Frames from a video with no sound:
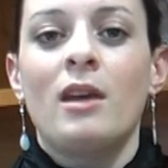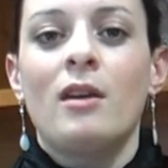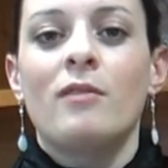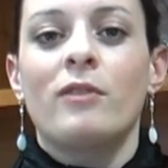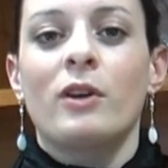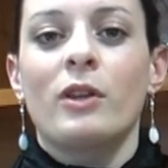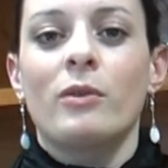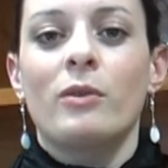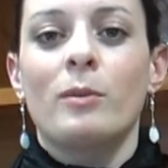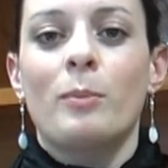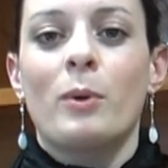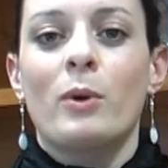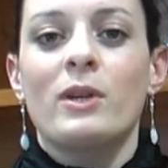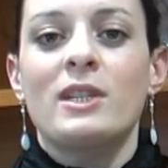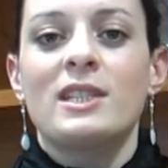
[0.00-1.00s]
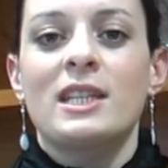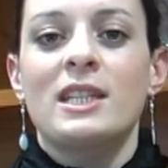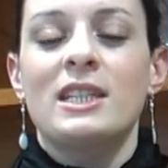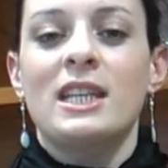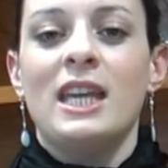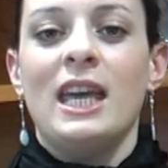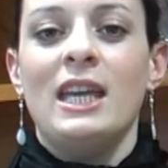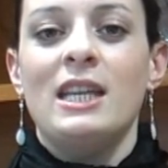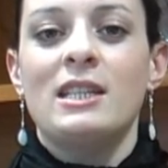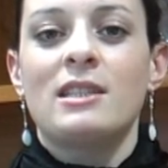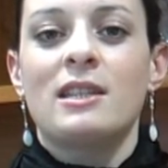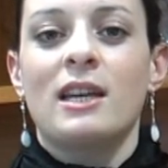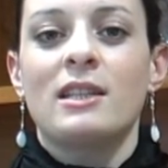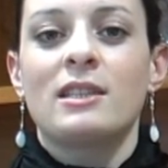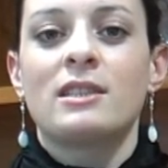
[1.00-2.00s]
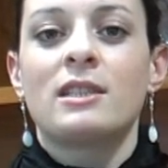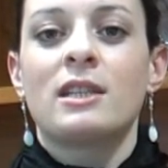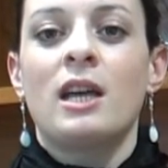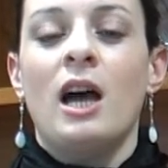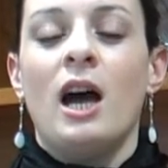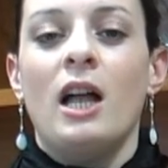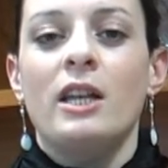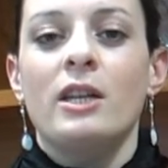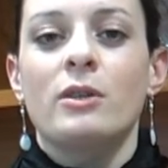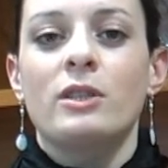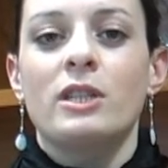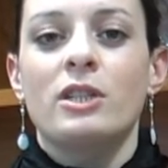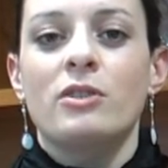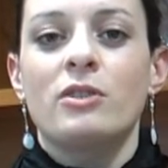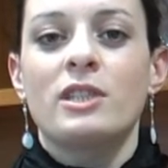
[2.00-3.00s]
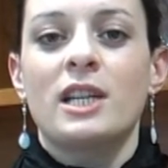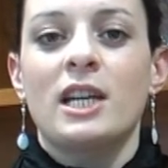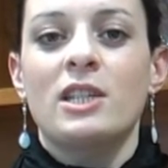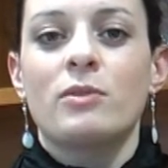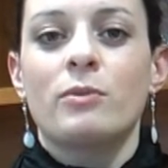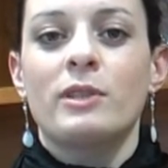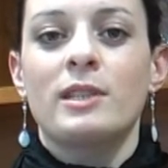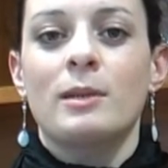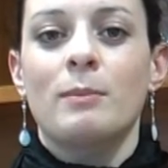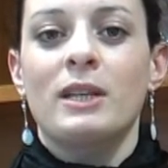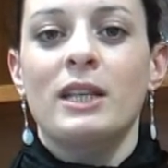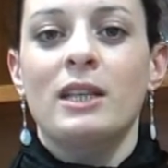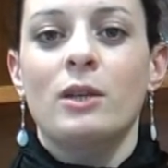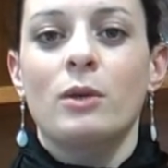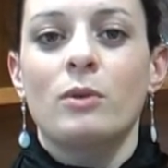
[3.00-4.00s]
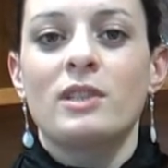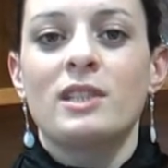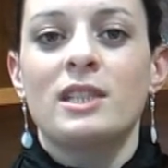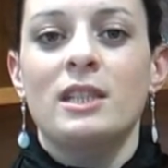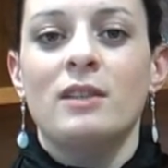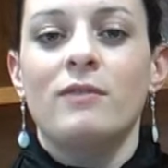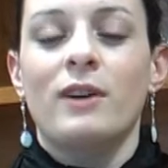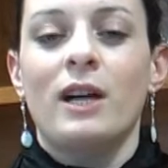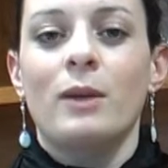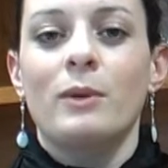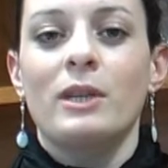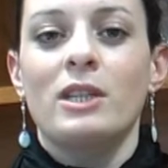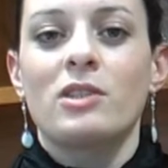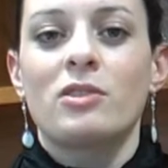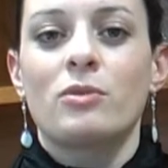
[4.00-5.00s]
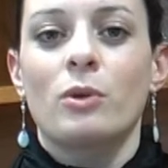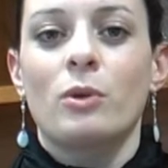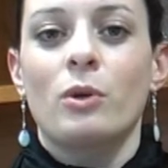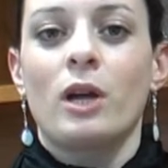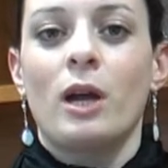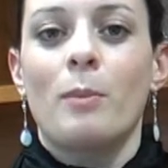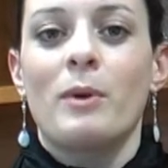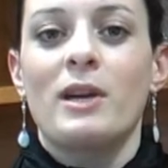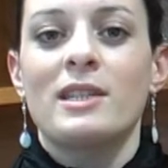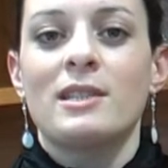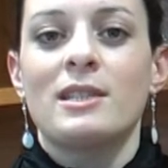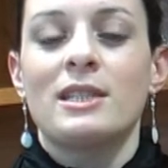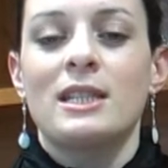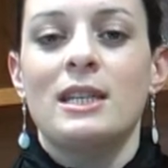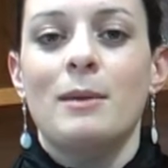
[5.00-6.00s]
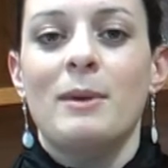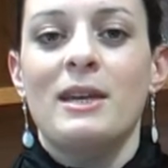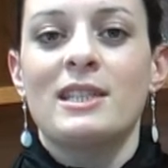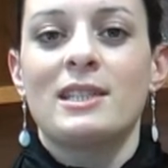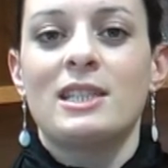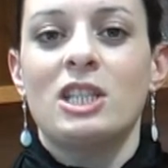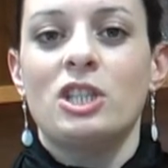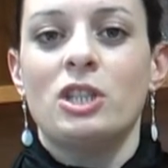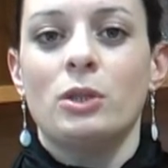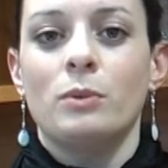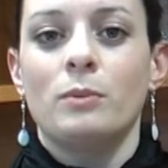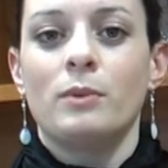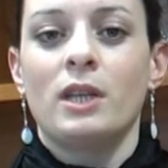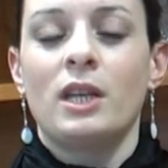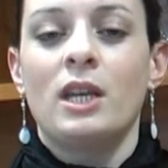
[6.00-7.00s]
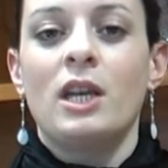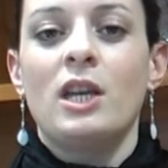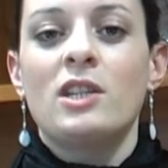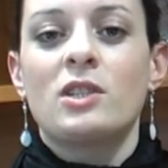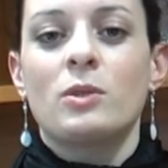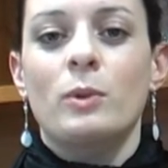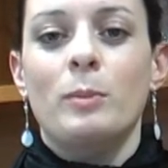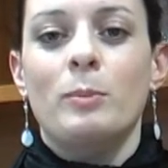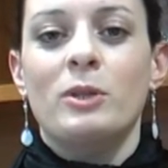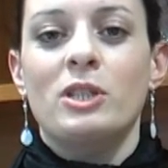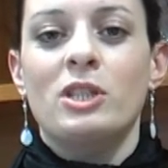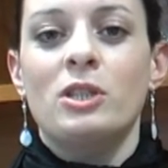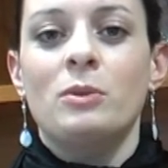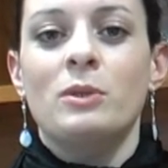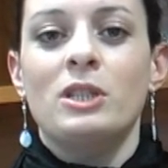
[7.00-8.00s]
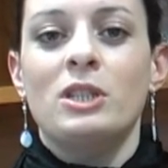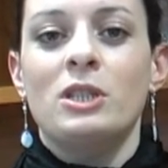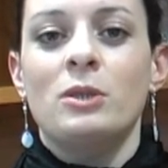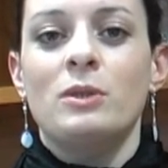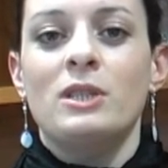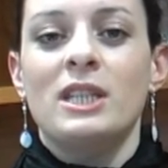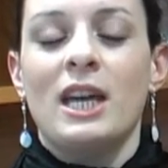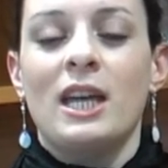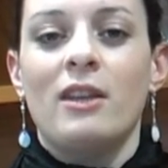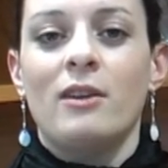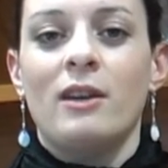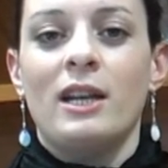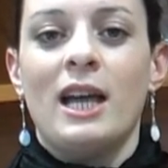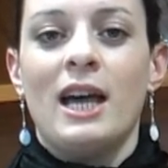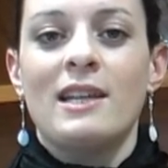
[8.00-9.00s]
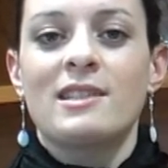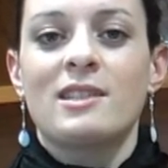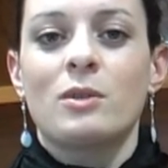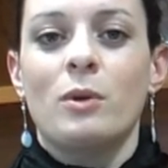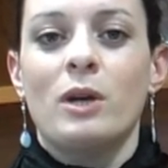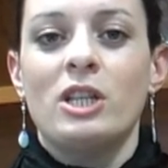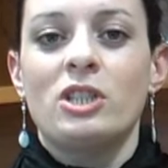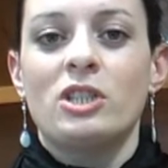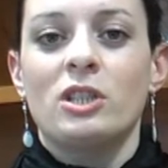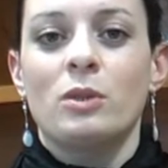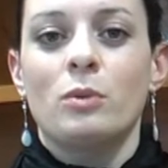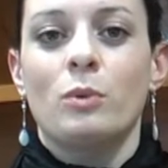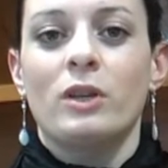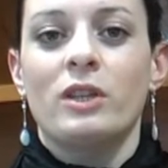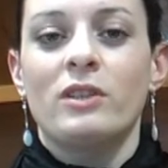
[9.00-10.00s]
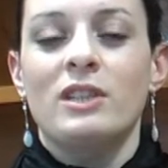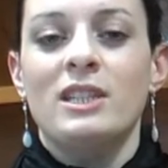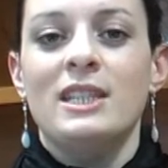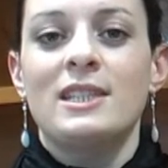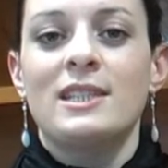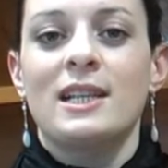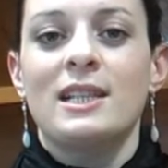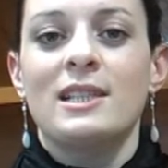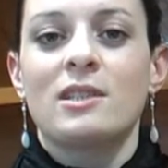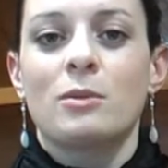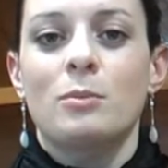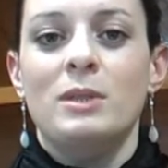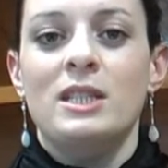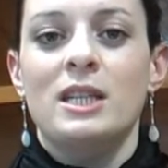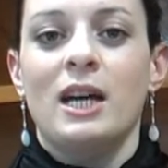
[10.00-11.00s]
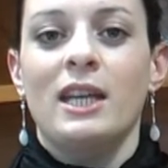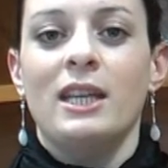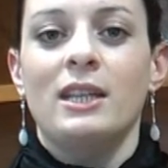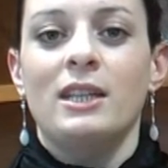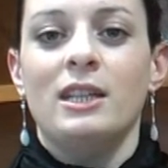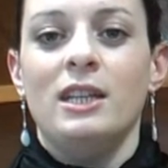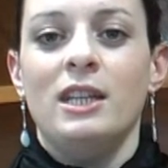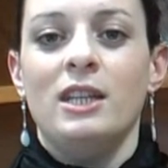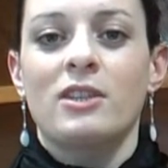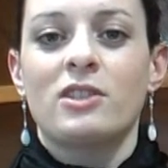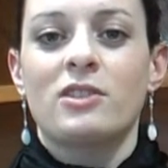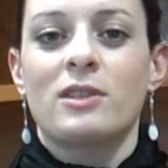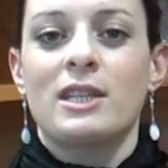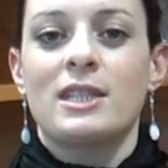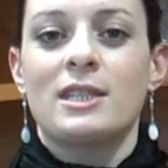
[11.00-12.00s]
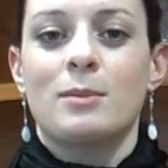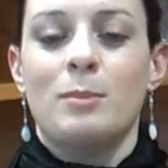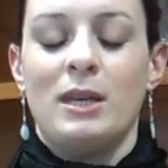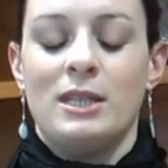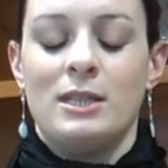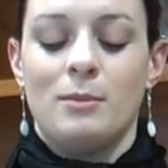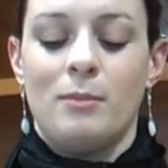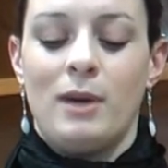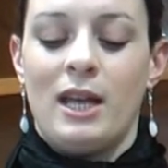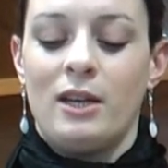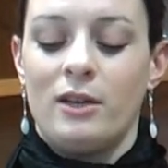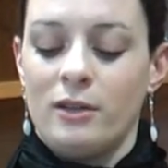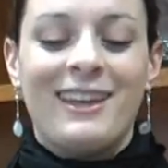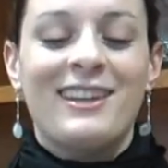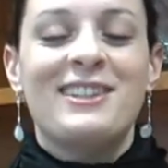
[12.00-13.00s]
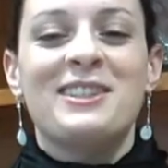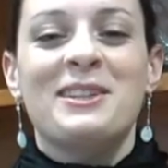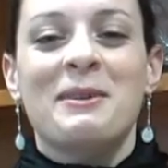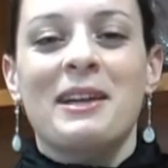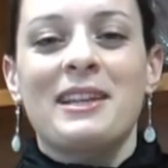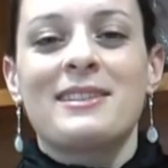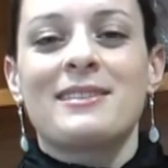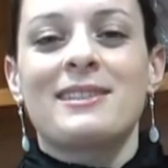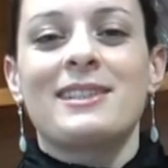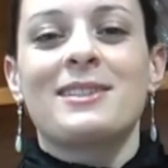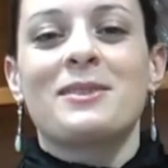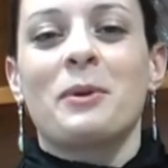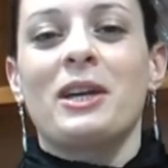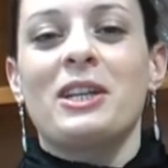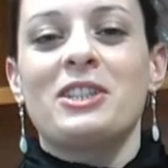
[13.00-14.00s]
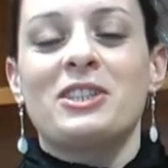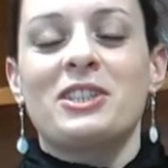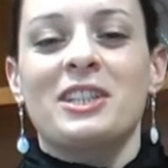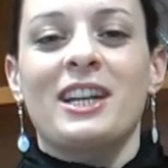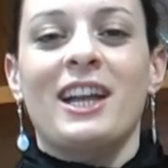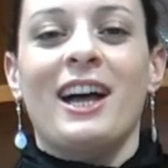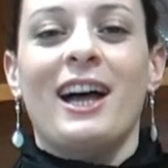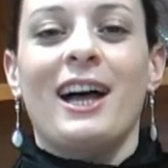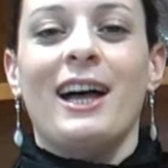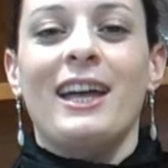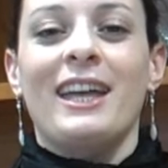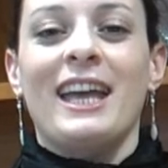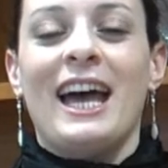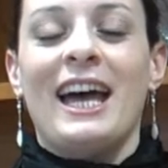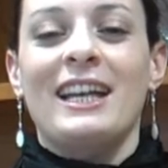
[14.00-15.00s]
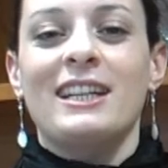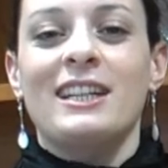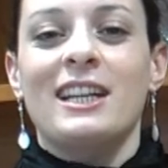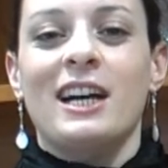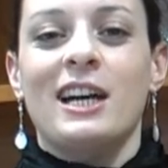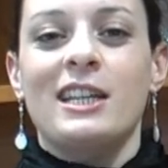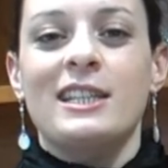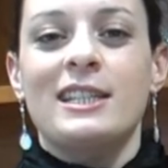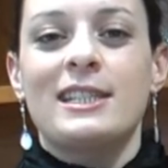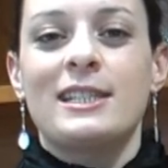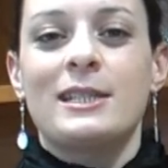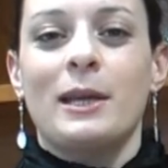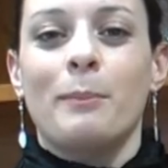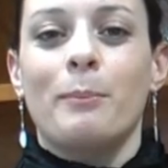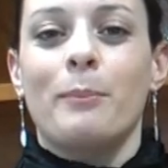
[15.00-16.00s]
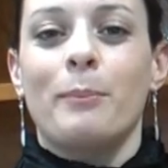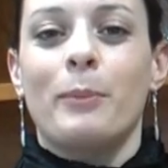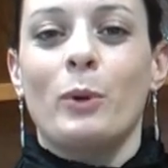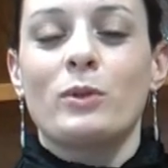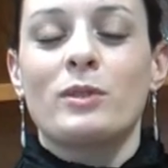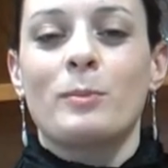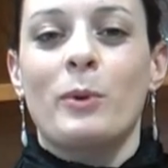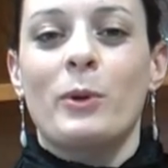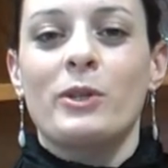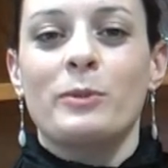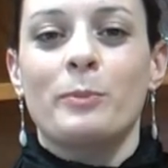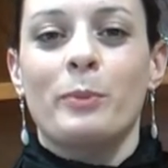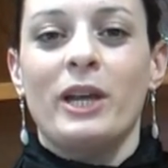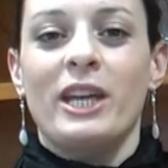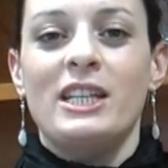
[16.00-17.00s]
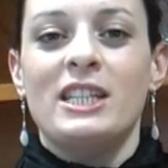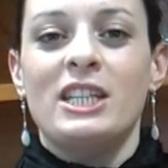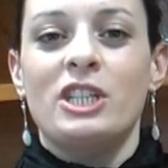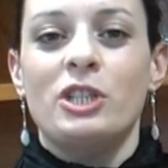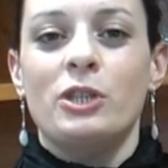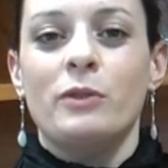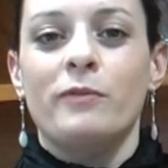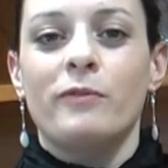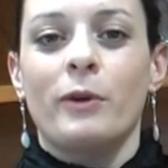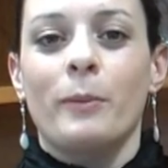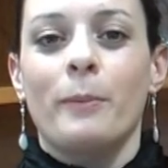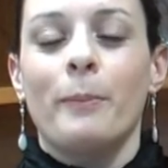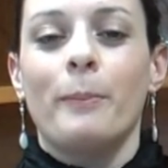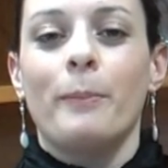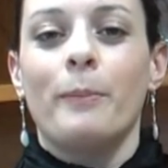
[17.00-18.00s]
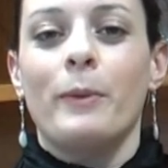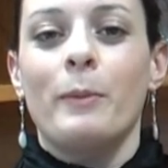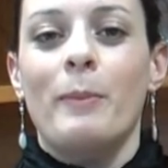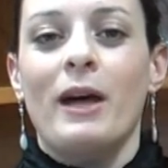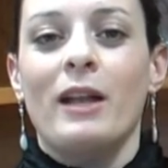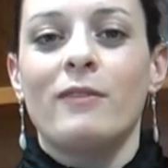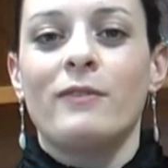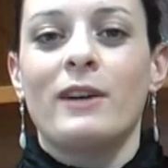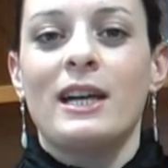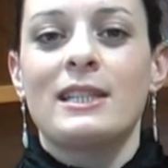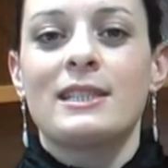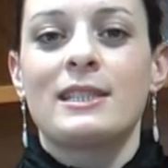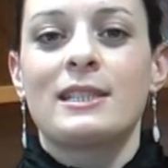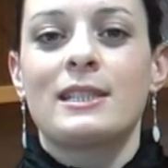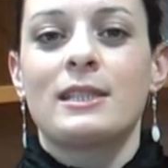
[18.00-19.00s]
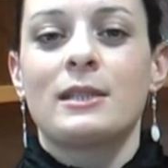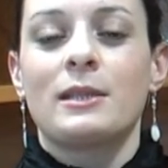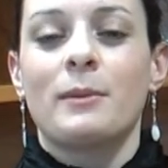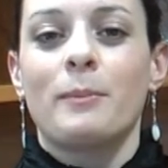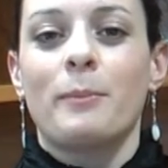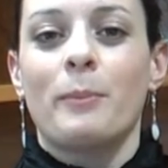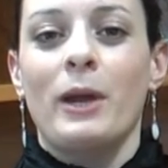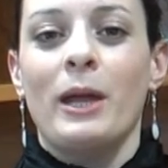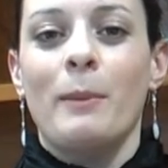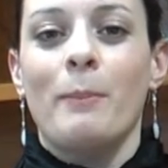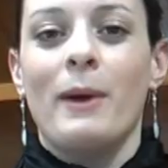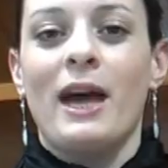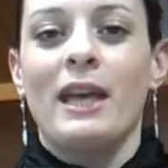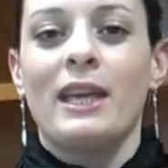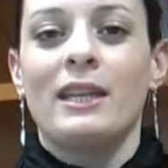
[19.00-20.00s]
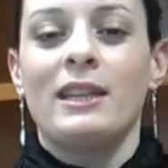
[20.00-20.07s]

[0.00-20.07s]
Further reports indicate that oligodendrocytes resembling those seen following a stroke are present in MS tissue. So we put two and two together and asked the question whether these cells could be dying in an ER stress dependent manner. To answer this question, I analysed post-mortem brain tissue from the Belfast Brain Bank,